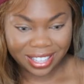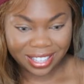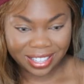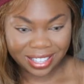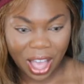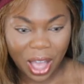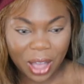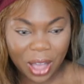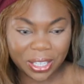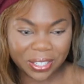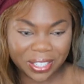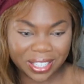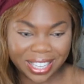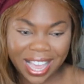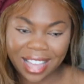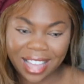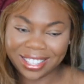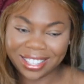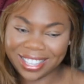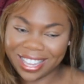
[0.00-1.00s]
Oh, Kira? I
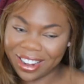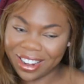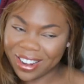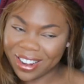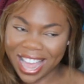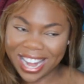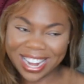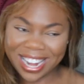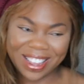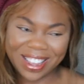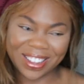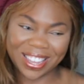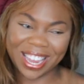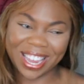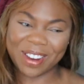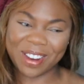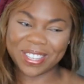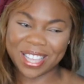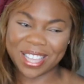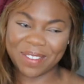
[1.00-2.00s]
didn't know
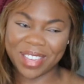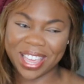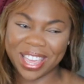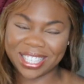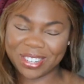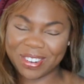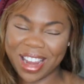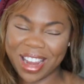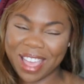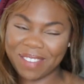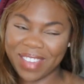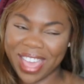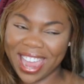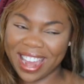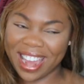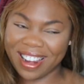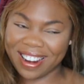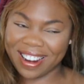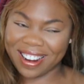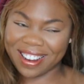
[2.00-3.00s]
Kira was on my Instagram. Hey,
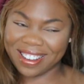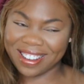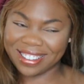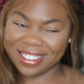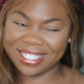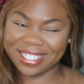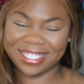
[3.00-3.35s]
girl.